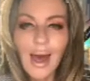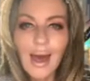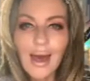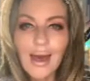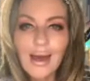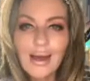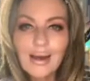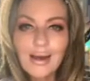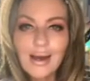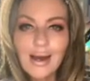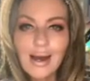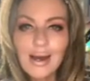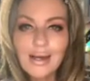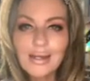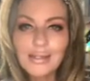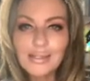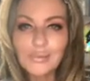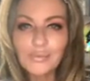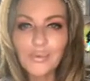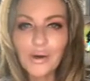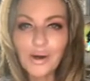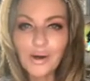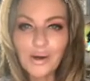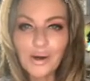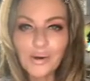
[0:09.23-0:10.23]
Hey
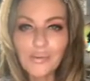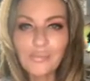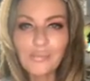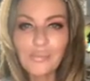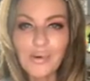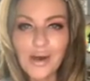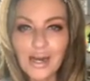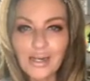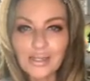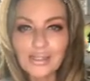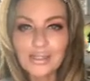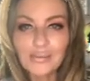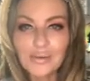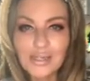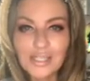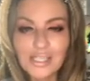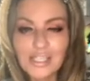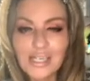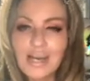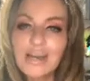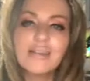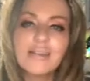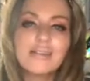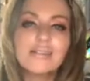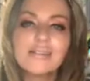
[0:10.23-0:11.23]
guys, welcome back to my
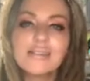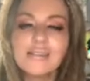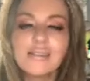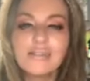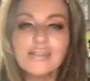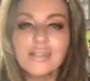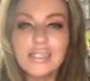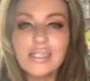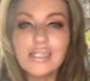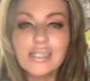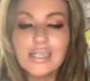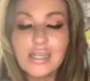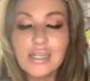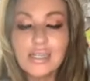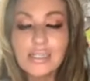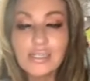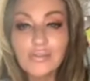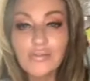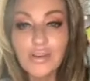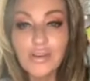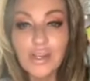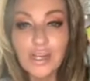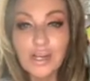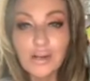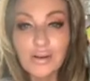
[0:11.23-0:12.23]
channel. So
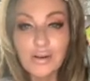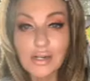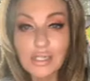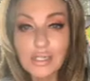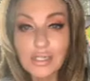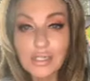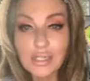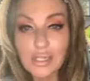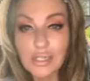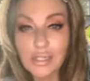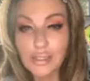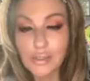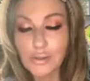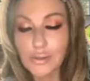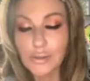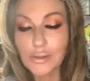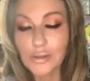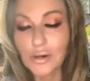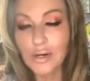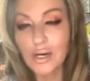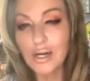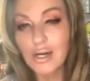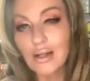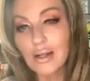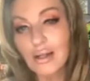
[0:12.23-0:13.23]
today's video is a
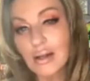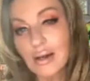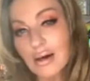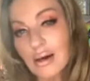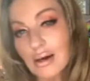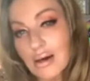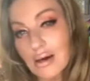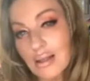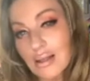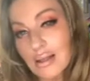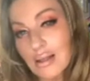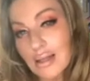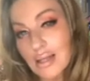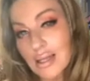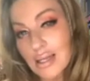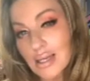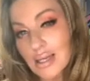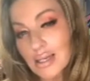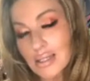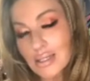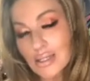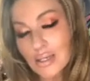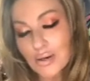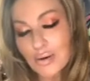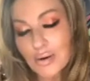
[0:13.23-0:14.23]
tutorial on
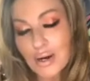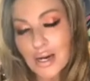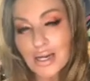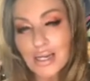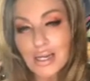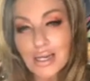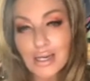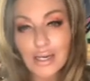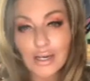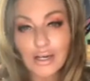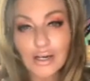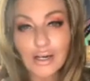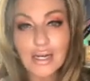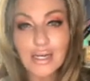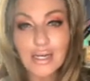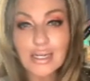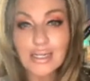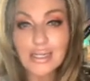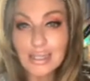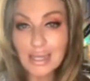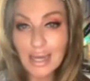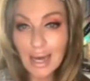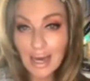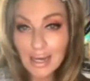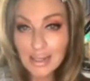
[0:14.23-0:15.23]
this look right here,
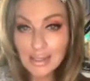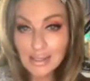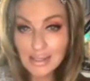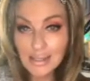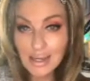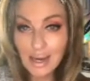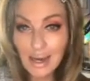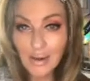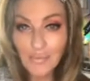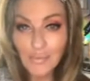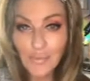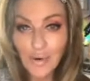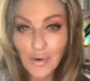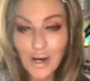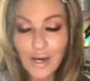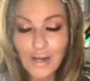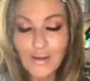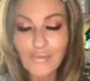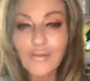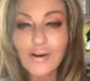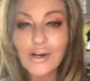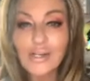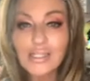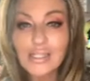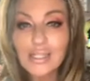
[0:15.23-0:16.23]
and yes, I'm wearing
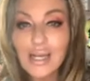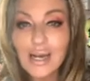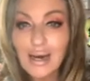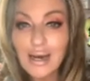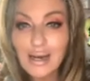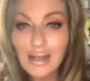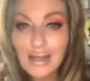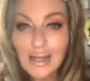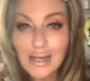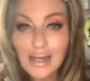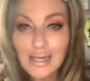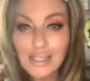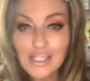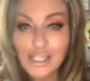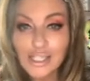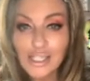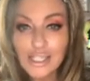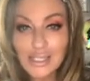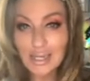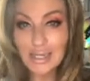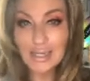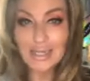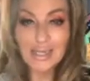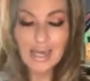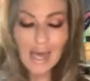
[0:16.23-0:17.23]
false
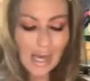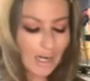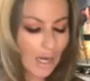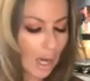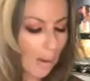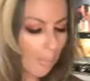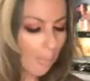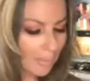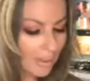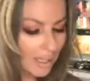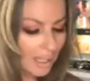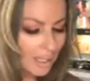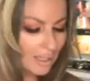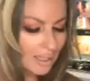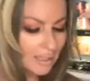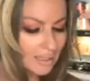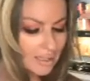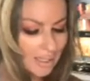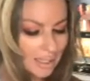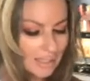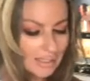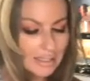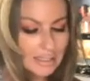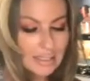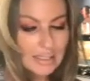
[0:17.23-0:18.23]
eyelashes again because
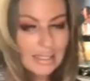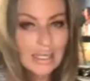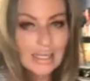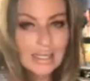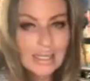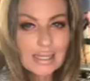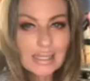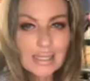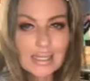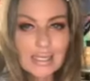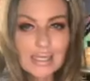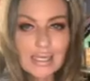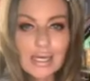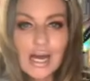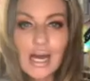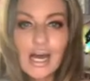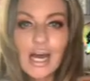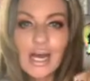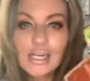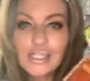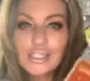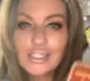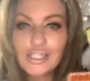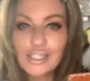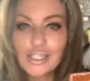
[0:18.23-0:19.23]
I did get the
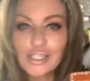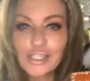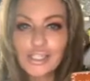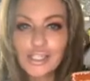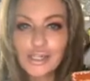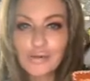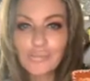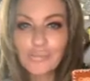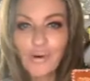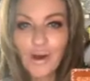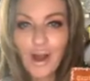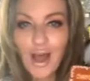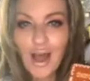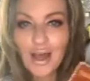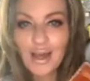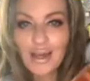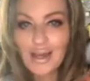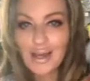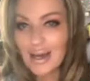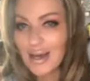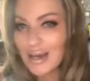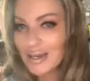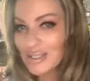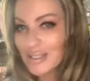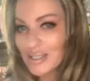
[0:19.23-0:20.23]
Gingerbread
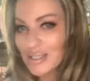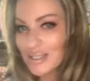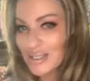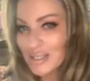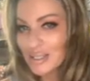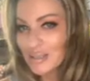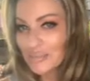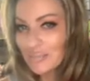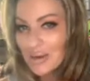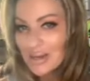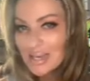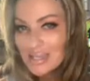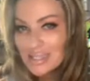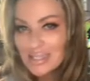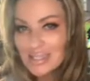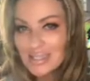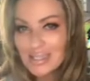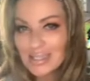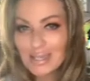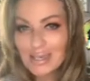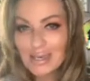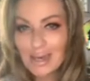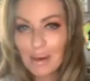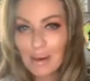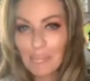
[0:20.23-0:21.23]
Extra
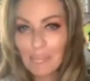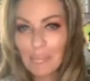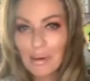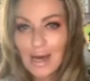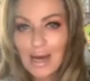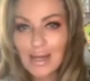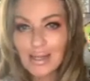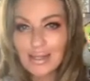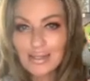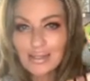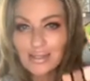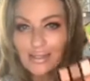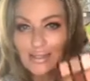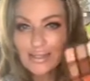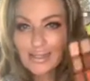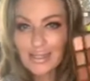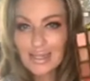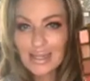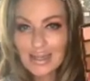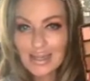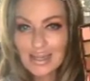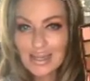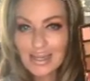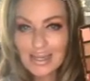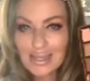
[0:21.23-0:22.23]
Spicy palette. Looks
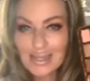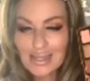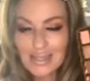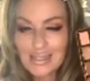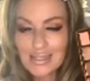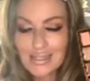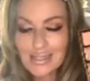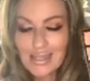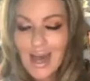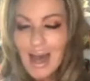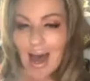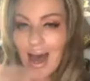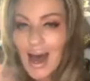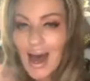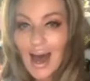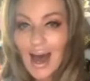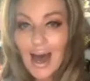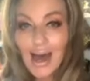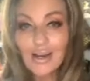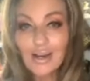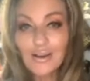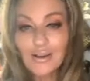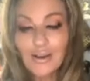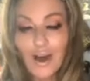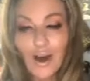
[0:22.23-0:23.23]
like this.
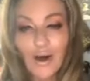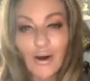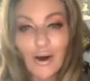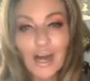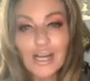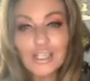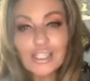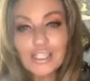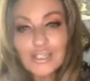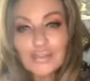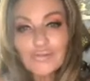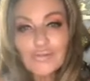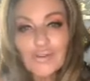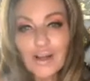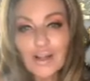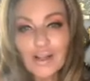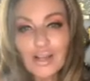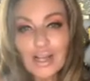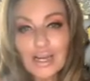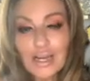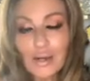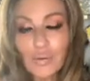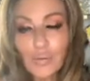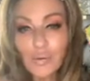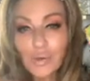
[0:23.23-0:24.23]
I don't know, I just felt
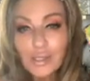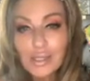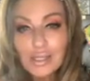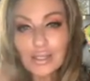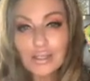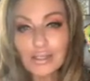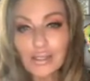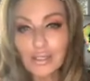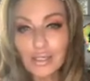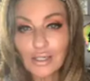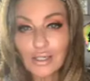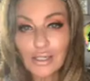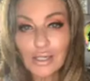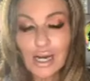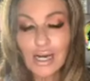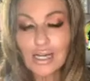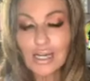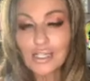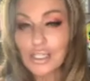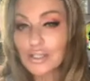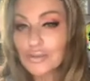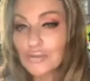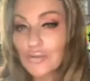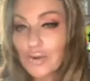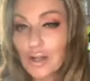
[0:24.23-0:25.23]
like with the look,
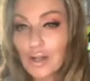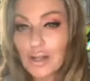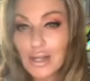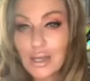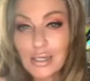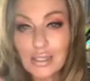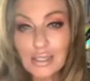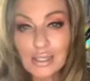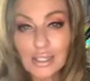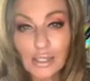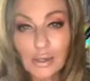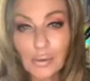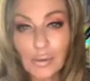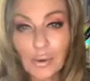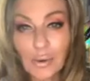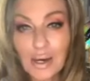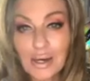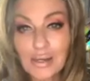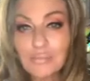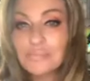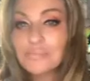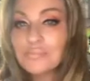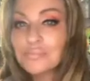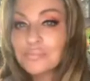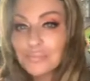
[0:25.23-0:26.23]
I just felt like, you know
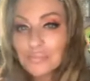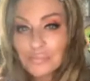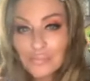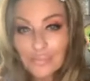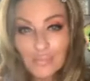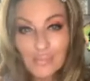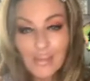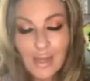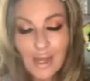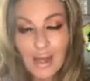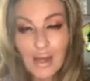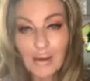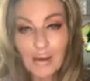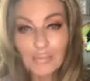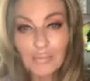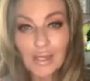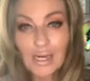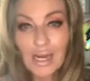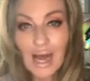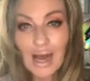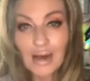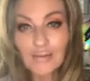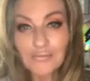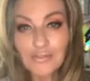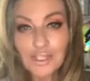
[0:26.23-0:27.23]
what, I'm
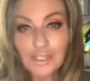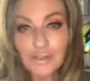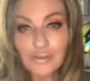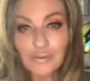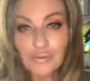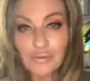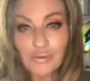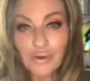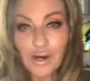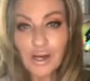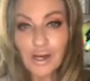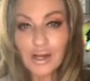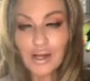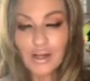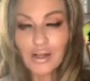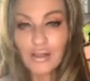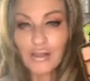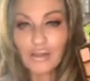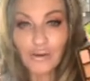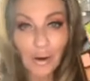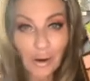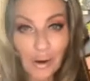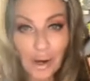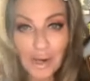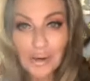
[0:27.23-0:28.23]
gonna have to
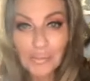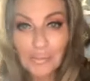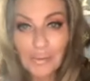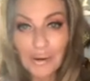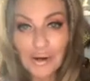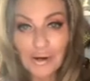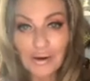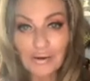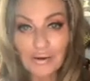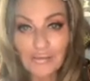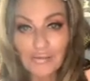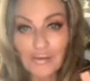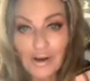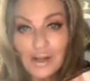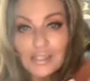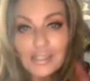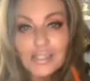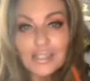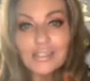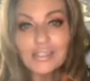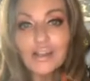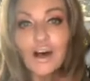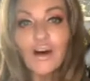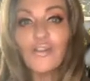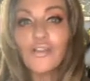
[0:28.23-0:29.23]
throw on a pair of
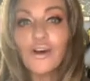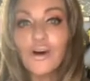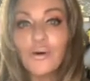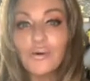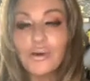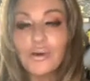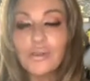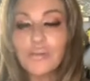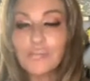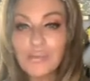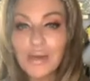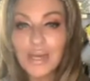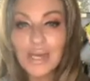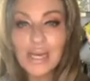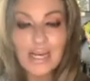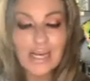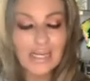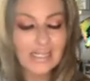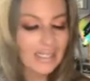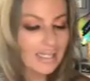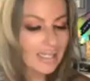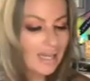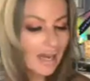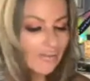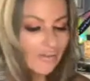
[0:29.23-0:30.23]
falsies. Although with me,
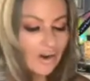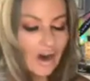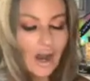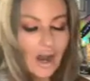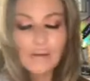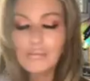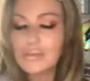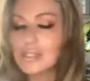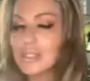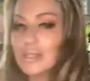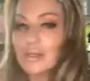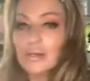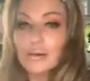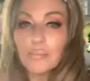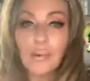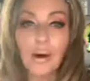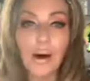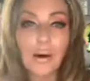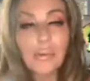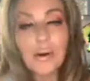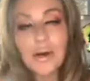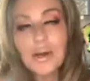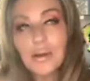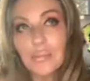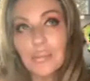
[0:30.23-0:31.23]
it's never, I'm just gonna
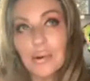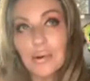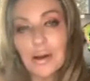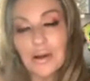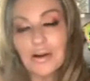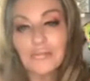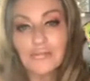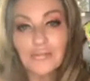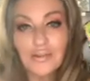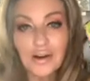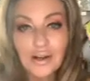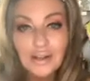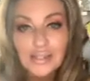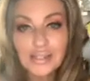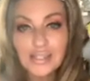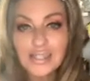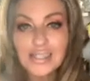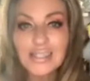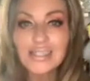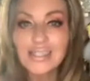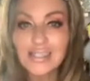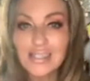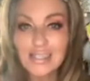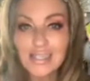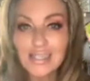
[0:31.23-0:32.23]
pop on a pair of falsies.